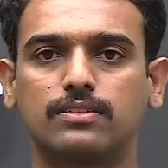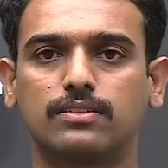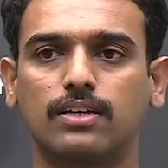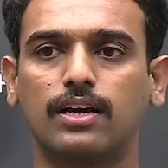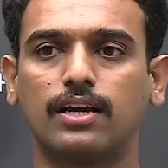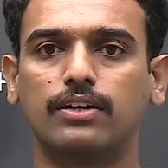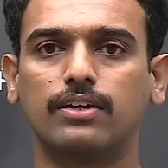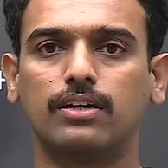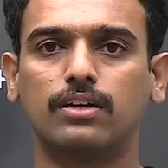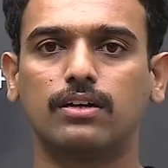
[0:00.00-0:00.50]

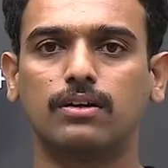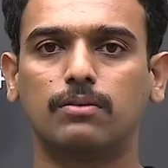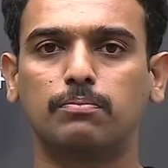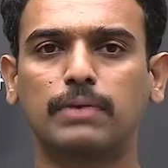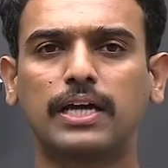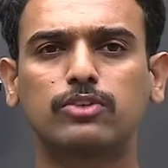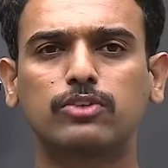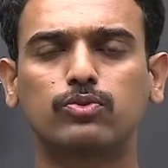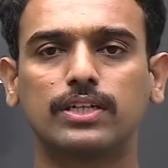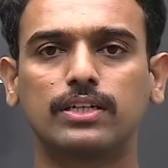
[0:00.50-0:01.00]

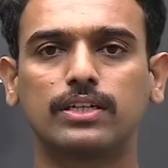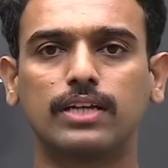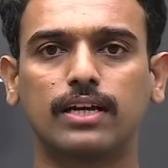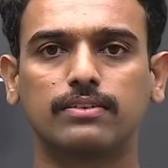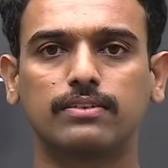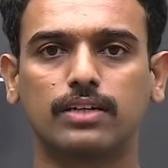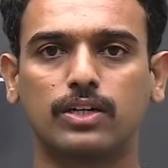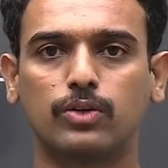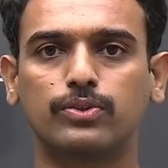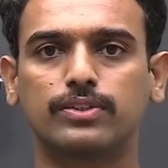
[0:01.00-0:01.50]
Maths 1 has
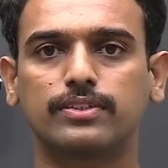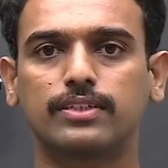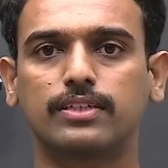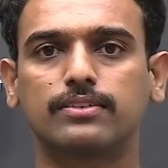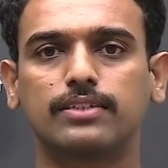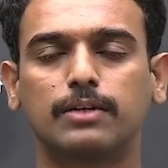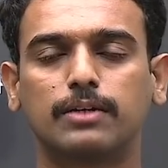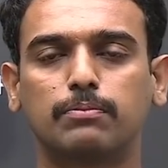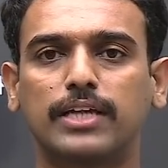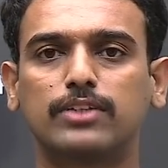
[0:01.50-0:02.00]
around 6
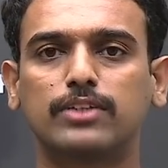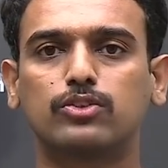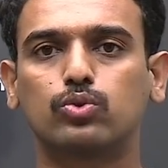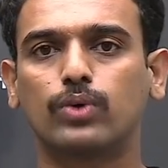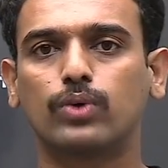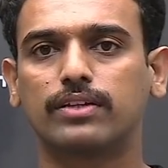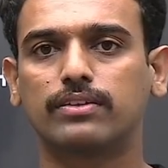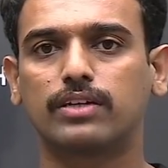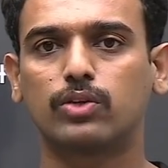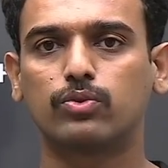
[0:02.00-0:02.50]
and Maths 2
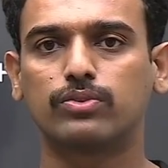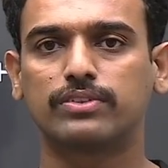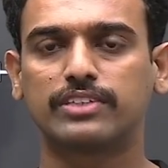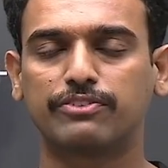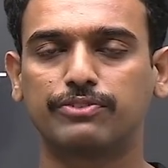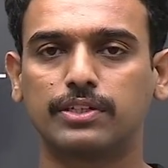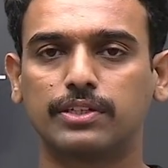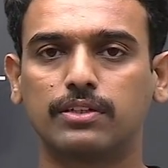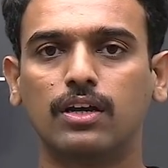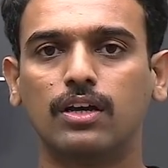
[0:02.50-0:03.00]
has around
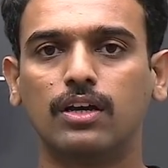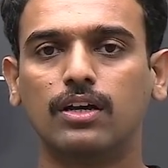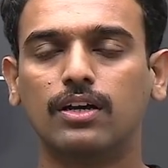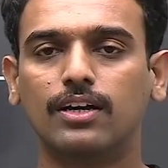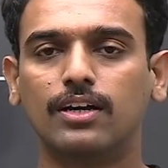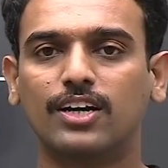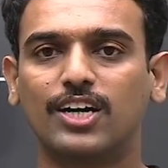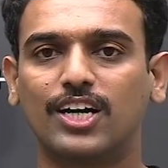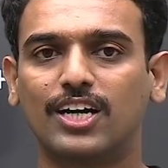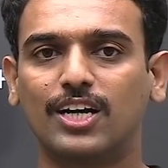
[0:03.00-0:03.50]
7.
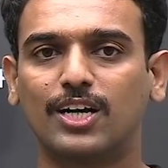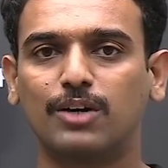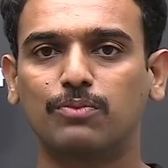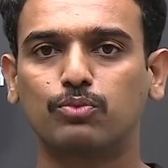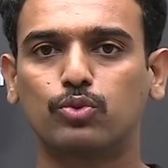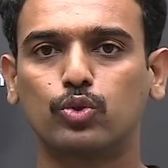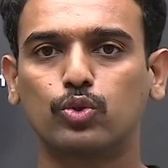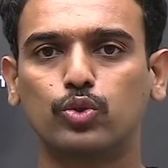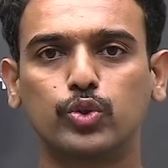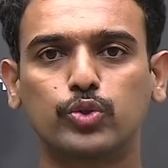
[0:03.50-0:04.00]

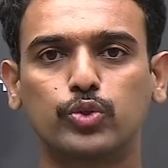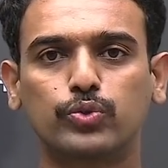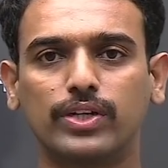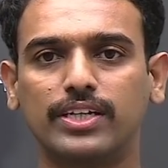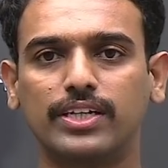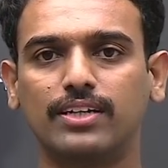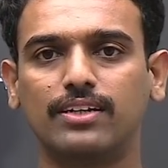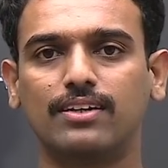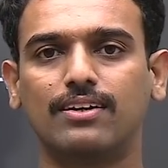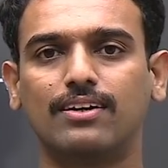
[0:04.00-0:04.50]
So
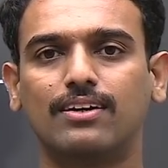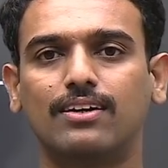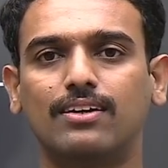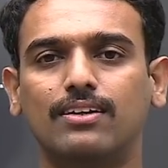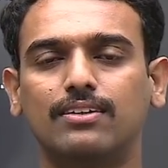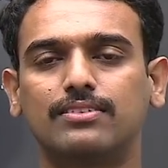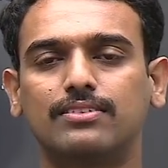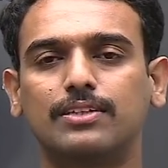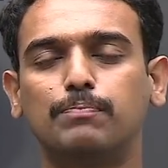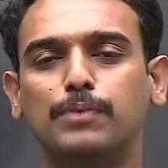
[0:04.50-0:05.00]
usually
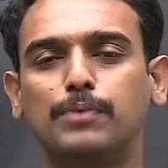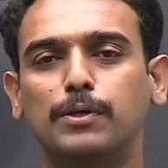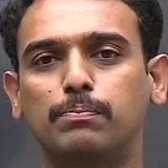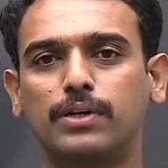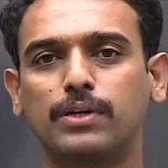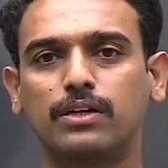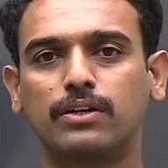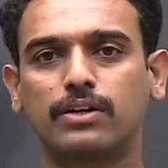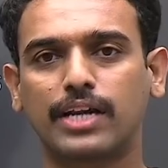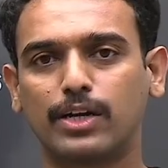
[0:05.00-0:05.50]
some
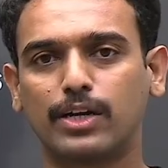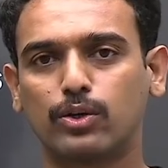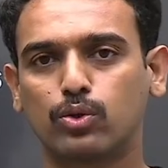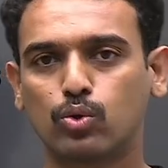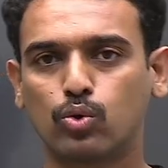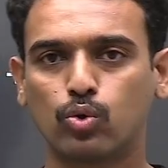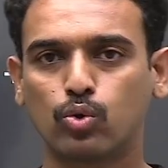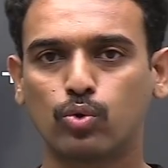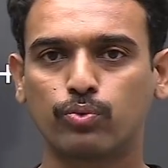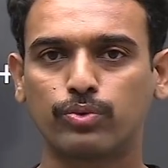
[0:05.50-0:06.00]
people try to
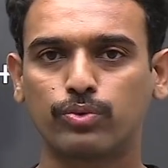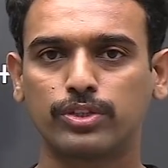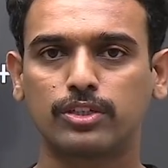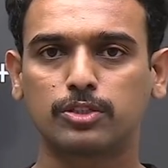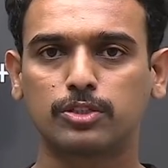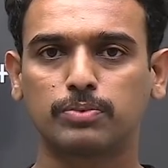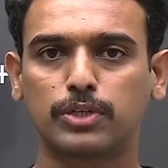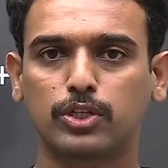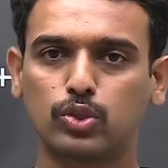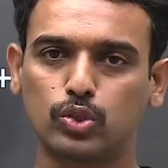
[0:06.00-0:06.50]
go with
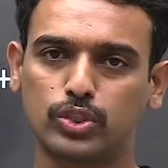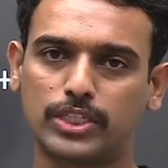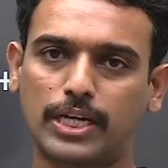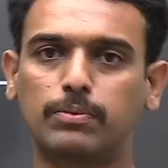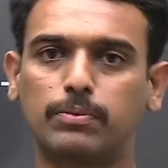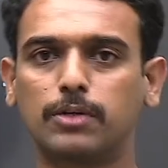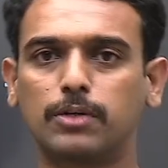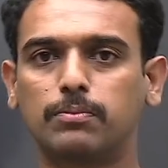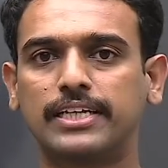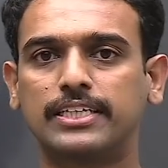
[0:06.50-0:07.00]
respect to
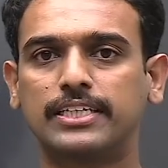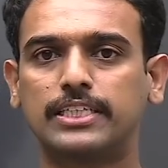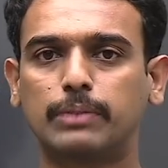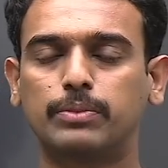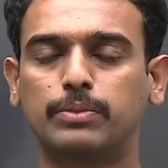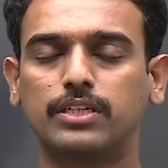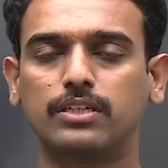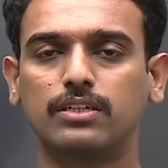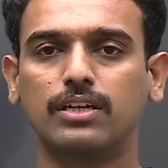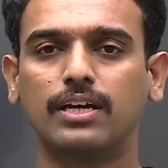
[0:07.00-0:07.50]
chapter by
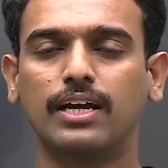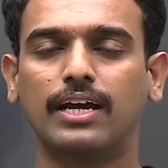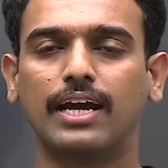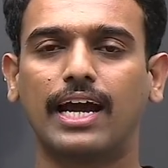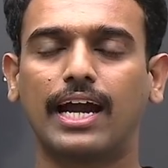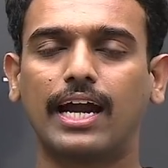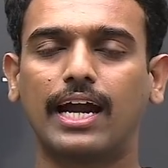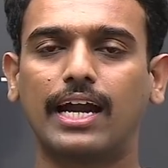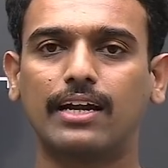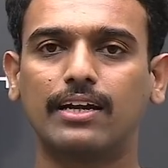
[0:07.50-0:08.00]
chapter,
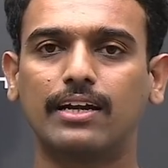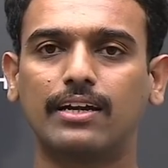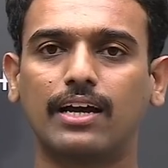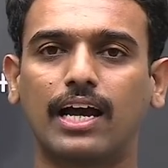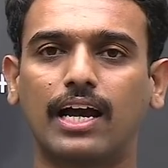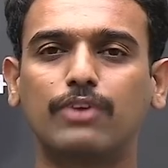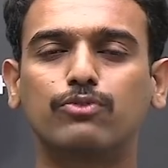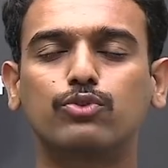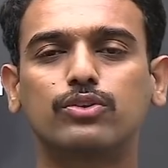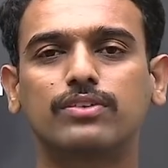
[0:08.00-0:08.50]
and
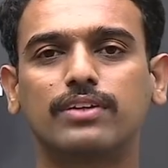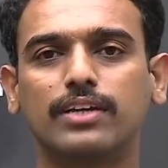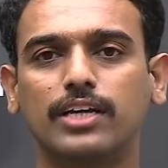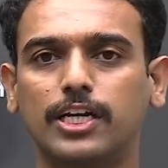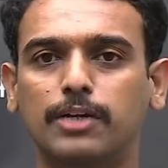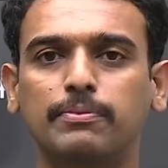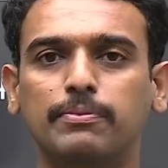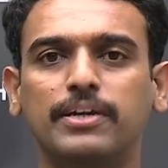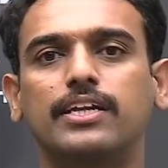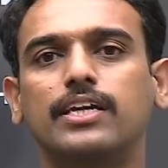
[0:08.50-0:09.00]
I would say
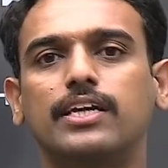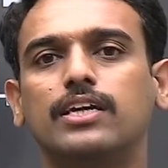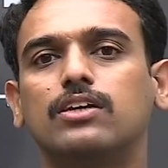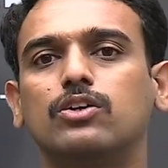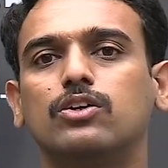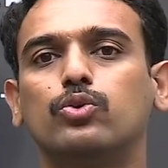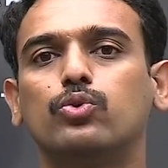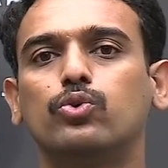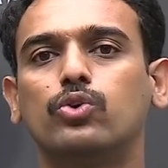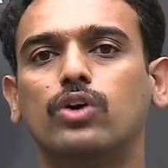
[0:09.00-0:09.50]
it may take
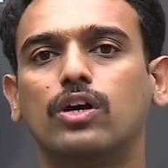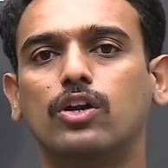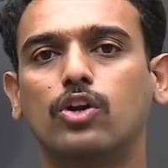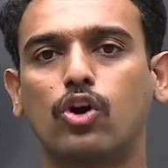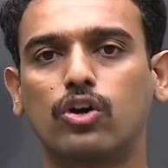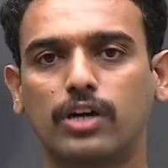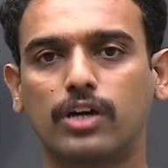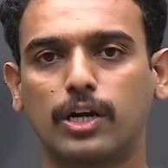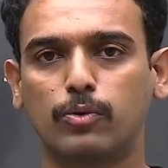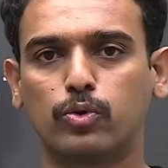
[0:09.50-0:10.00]
you a
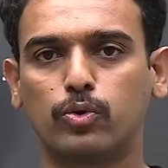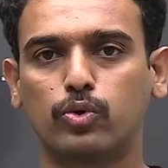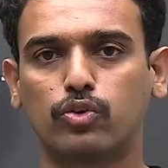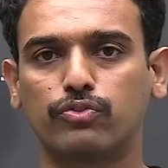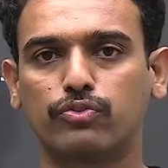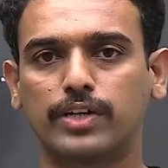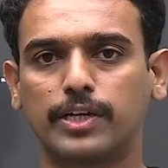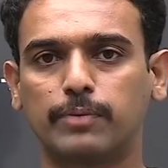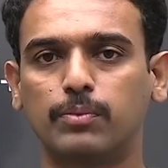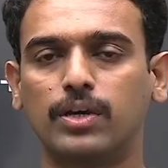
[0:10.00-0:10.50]
longer amount of
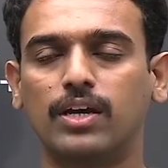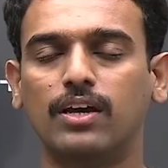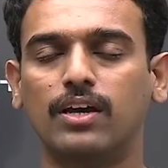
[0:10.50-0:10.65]
time.